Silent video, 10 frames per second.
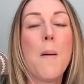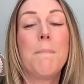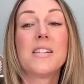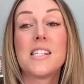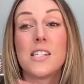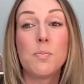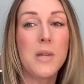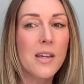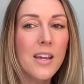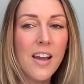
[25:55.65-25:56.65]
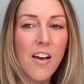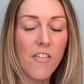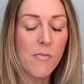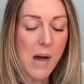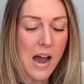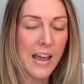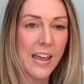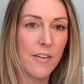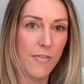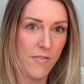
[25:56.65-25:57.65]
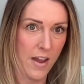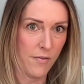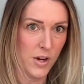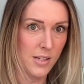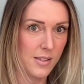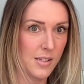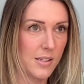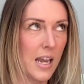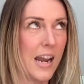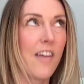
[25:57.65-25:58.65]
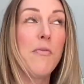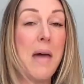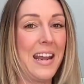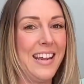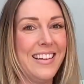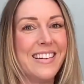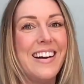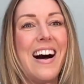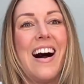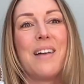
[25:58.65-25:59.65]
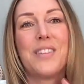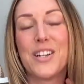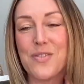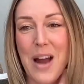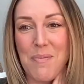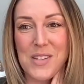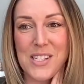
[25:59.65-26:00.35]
But speaking of my favorites, and I have many, I'm going to wrap this